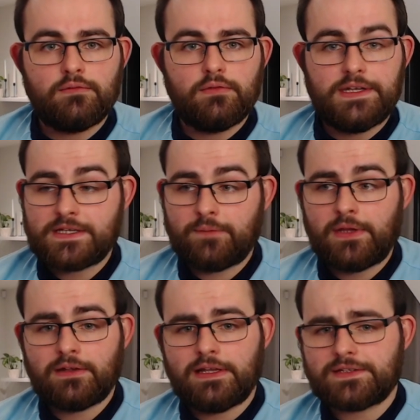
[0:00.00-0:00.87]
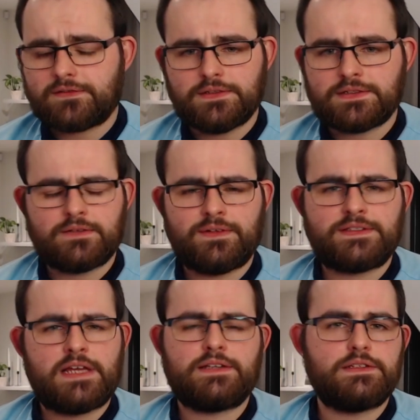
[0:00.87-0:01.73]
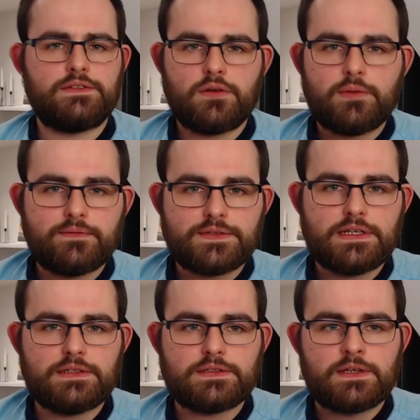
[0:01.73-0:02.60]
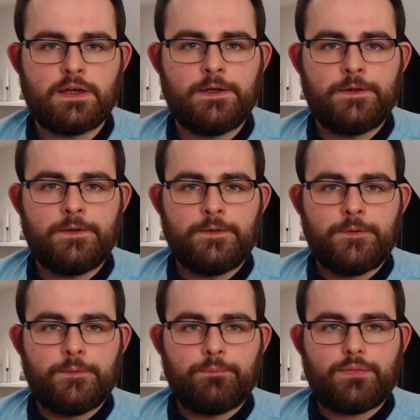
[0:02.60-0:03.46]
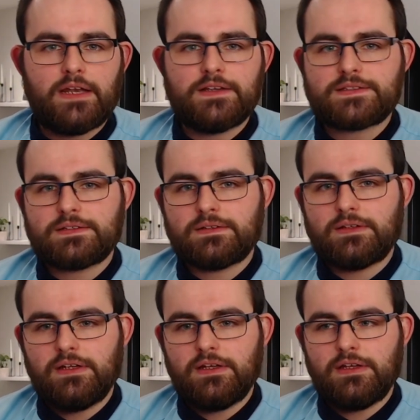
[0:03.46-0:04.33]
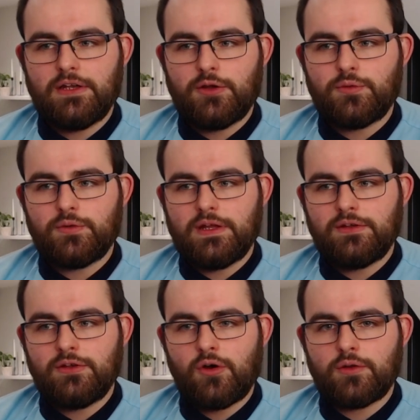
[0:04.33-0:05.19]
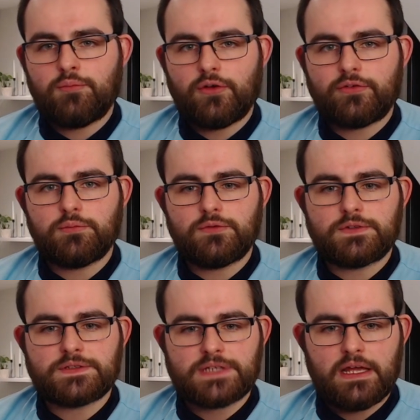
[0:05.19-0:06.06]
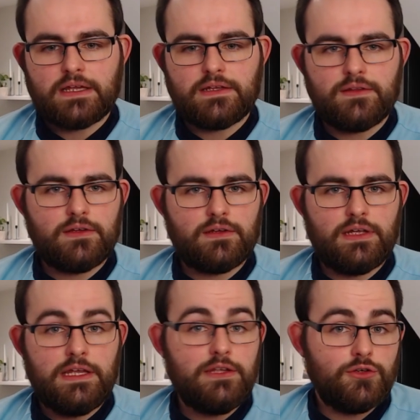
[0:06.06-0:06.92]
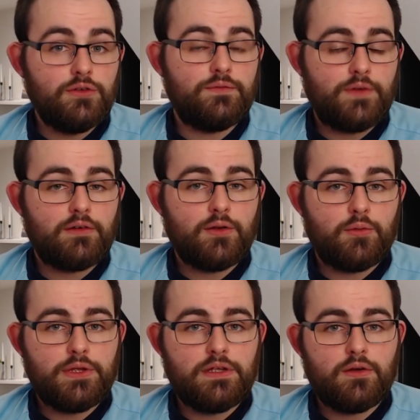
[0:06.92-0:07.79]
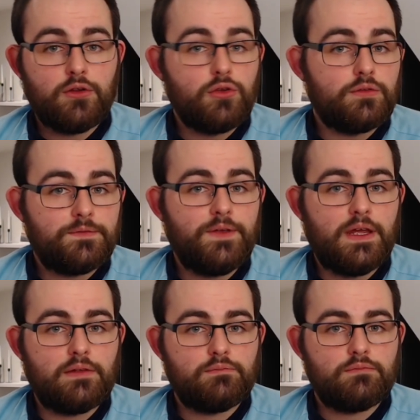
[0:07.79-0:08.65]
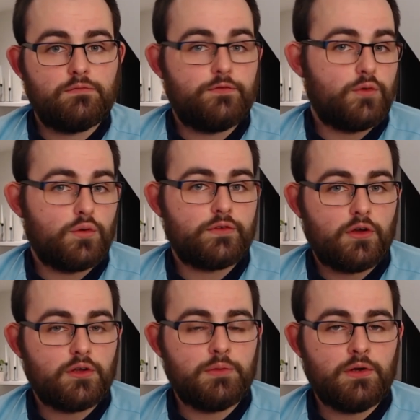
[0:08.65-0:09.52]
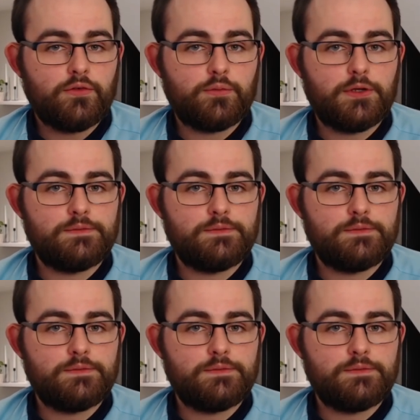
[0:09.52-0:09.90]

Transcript: And he's come down to Leicester and he's done a fantastic job ever since. And it's, not impossible to say that he could very well be a good fit for Tottenham Hotspur.